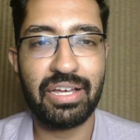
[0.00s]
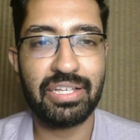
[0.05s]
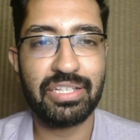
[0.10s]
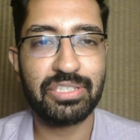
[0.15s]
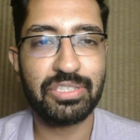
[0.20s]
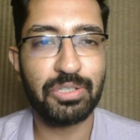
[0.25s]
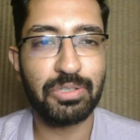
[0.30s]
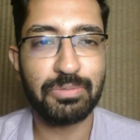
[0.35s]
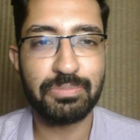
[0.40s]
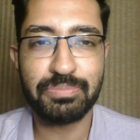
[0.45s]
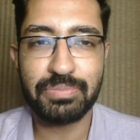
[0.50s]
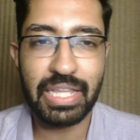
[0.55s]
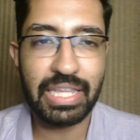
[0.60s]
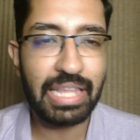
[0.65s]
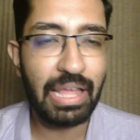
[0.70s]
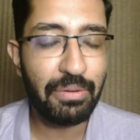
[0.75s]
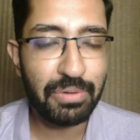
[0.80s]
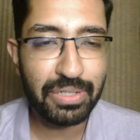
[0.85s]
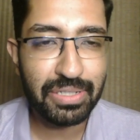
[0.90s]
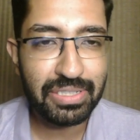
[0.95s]
So
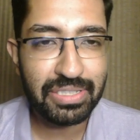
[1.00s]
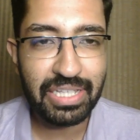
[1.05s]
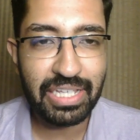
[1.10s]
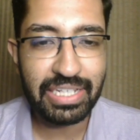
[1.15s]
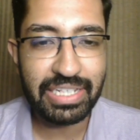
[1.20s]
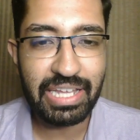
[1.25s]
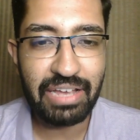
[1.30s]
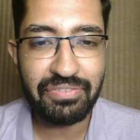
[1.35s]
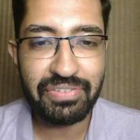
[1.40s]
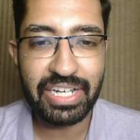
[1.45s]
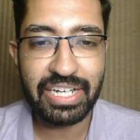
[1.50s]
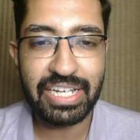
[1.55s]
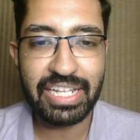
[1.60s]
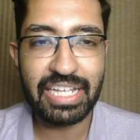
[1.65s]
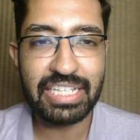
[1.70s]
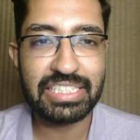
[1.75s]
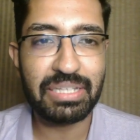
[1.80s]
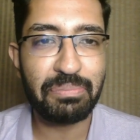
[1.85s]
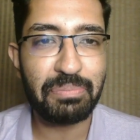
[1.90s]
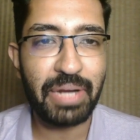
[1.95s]
that was definitely a
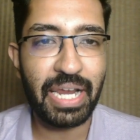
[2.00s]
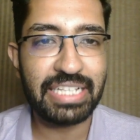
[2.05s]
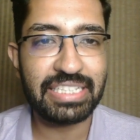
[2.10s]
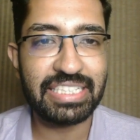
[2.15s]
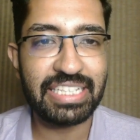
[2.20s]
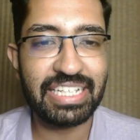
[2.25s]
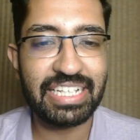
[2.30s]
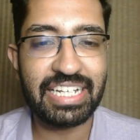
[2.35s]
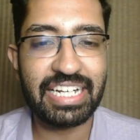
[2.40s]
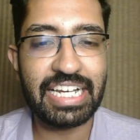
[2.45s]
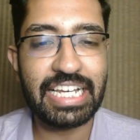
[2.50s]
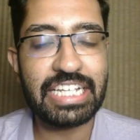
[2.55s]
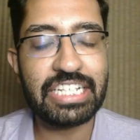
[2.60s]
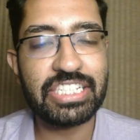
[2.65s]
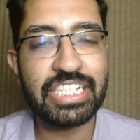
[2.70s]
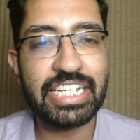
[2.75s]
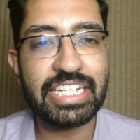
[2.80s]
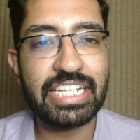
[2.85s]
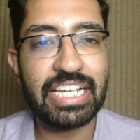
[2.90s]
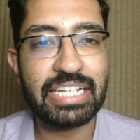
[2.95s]
surprising clean
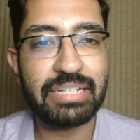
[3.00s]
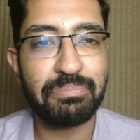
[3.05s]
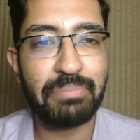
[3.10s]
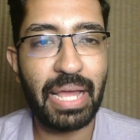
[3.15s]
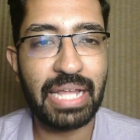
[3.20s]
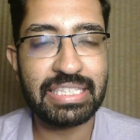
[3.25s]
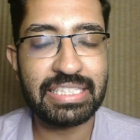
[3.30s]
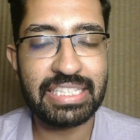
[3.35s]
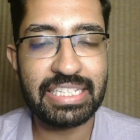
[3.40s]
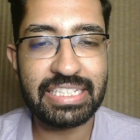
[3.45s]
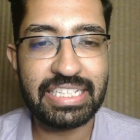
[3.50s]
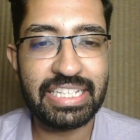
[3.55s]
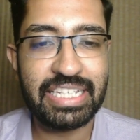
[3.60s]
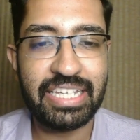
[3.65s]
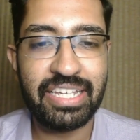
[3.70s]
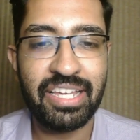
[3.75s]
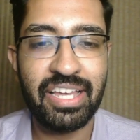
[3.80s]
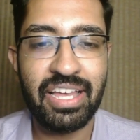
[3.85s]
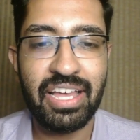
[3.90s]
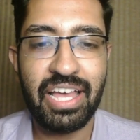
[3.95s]
sheet at Man
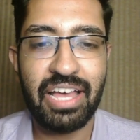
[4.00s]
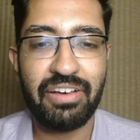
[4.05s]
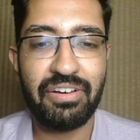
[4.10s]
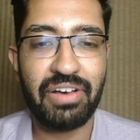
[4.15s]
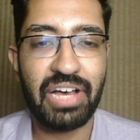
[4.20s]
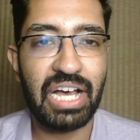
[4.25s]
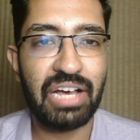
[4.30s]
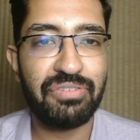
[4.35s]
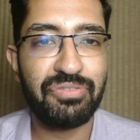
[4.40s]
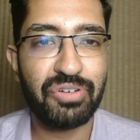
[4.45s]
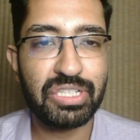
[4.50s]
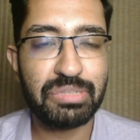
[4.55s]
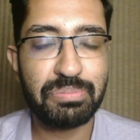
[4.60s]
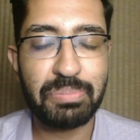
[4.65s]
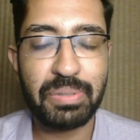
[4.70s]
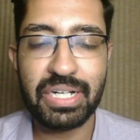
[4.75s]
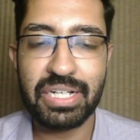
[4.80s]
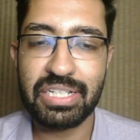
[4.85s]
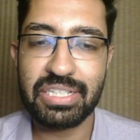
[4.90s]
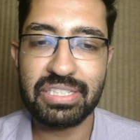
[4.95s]
City for
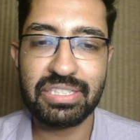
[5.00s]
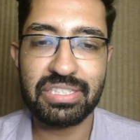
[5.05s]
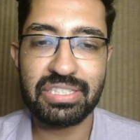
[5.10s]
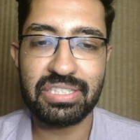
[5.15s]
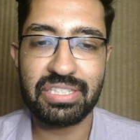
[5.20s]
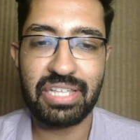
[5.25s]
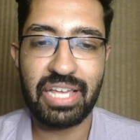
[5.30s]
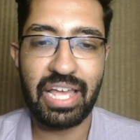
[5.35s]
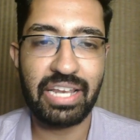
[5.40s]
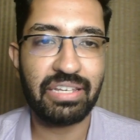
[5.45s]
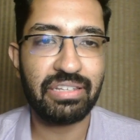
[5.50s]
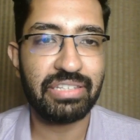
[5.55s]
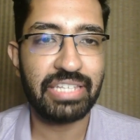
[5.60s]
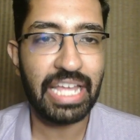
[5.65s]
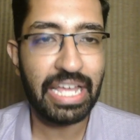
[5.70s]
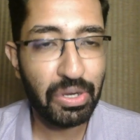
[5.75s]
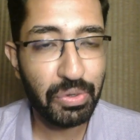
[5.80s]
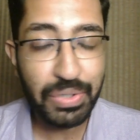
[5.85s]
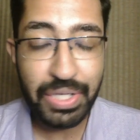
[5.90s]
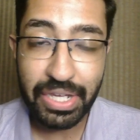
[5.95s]
Spurs, and
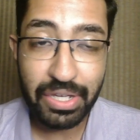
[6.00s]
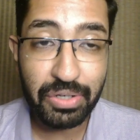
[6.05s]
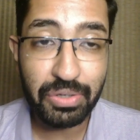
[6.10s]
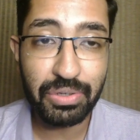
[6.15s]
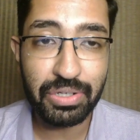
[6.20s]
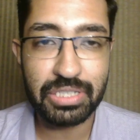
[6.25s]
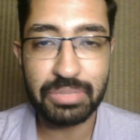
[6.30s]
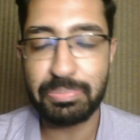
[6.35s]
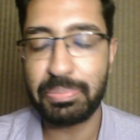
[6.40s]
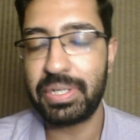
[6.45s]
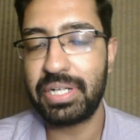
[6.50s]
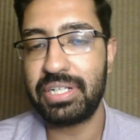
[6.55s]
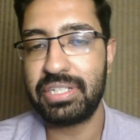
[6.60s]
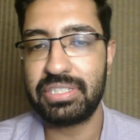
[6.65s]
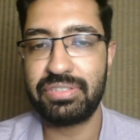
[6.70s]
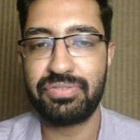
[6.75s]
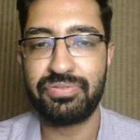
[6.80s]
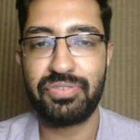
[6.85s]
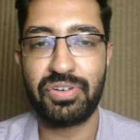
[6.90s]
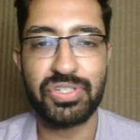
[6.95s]
they're looking good,
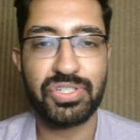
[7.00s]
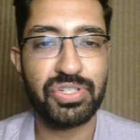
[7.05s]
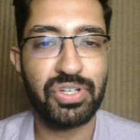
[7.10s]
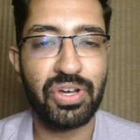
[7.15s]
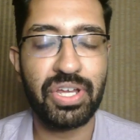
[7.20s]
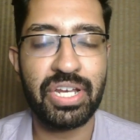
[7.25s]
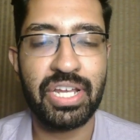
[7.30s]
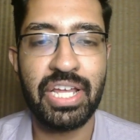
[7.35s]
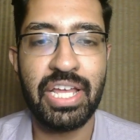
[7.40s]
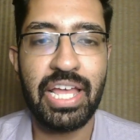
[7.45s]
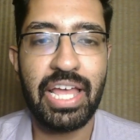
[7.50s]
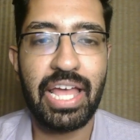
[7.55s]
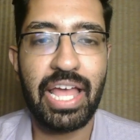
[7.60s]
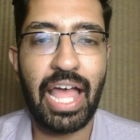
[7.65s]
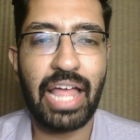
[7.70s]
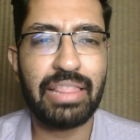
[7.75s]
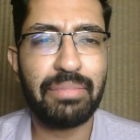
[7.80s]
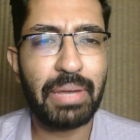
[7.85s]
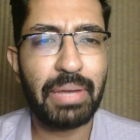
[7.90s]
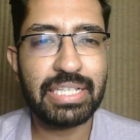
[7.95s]
Spurs for sure.
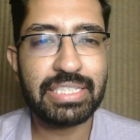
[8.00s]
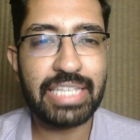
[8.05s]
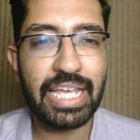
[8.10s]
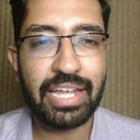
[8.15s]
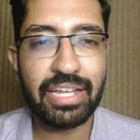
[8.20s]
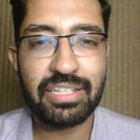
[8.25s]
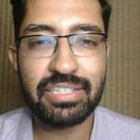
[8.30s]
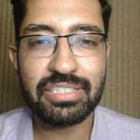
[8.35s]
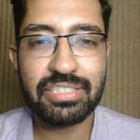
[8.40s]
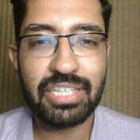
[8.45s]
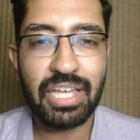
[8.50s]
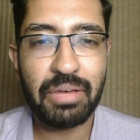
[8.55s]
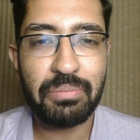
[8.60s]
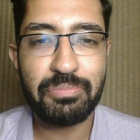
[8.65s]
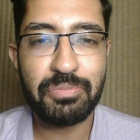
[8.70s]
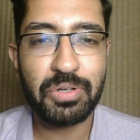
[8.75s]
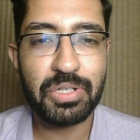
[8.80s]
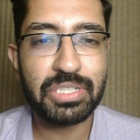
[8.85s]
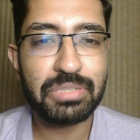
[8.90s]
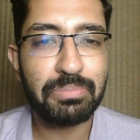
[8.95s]
And my second sub
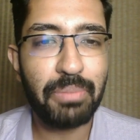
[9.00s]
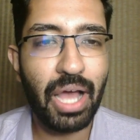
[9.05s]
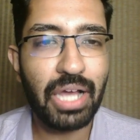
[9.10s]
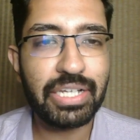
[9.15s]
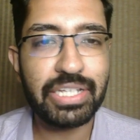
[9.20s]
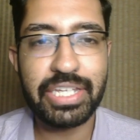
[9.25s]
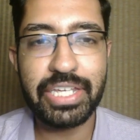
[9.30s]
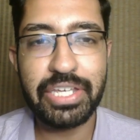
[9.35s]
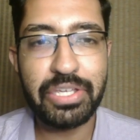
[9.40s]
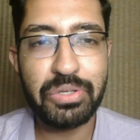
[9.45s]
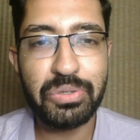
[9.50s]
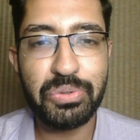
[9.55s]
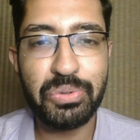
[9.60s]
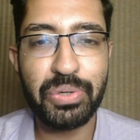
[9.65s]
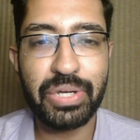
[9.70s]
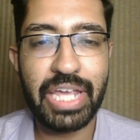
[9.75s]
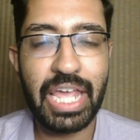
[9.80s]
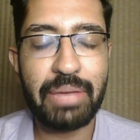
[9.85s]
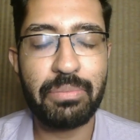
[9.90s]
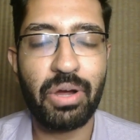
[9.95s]
was Mark Guiu,
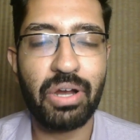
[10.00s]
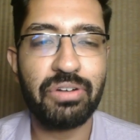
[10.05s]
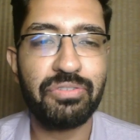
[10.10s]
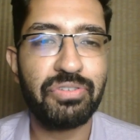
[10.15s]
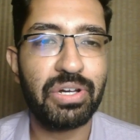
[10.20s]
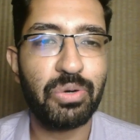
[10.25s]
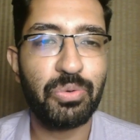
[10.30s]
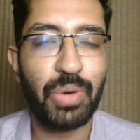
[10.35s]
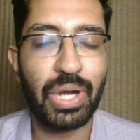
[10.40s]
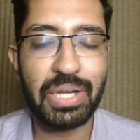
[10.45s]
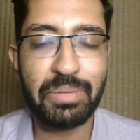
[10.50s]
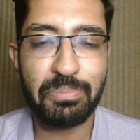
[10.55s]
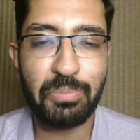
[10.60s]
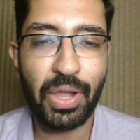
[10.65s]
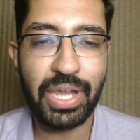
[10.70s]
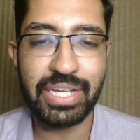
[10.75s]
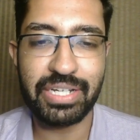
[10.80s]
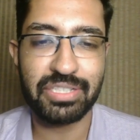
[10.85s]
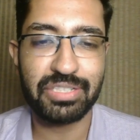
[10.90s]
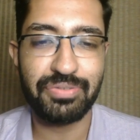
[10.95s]
who came on for a 1
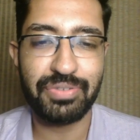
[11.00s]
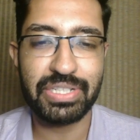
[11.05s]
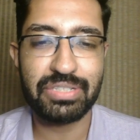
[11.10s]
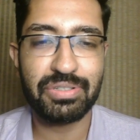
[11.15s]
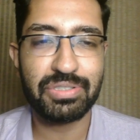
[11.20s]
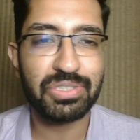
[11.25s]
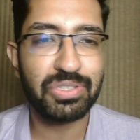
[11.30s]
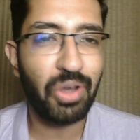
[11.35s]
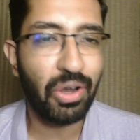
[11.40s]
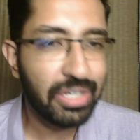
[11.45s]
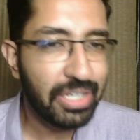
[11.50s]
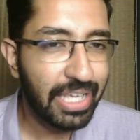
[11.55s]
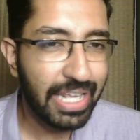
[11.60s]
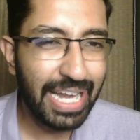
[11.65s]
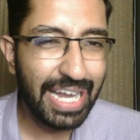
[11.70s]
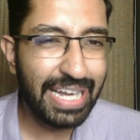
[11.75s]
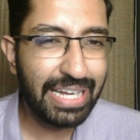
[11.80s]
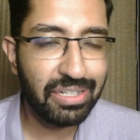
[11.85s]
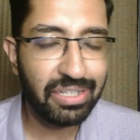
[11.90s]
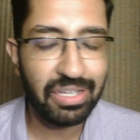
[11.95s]
point, which was not
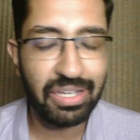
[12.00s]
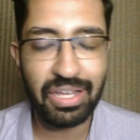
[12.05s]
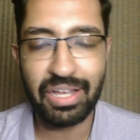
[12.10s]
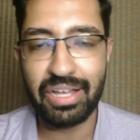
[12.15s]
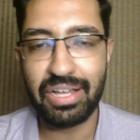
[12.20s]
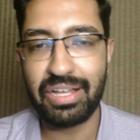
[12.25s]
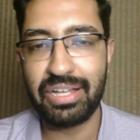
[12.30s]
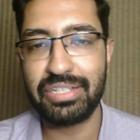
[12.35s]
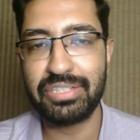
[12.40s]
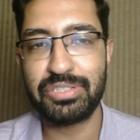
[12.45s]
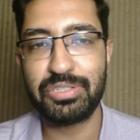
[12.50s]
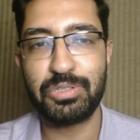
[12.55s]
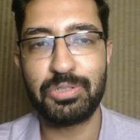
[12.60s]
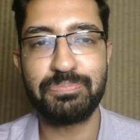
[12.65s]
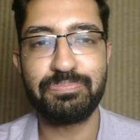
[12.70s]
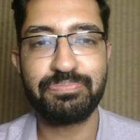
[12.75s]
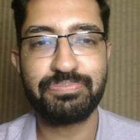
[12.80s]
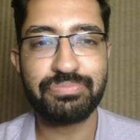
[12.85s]
great. So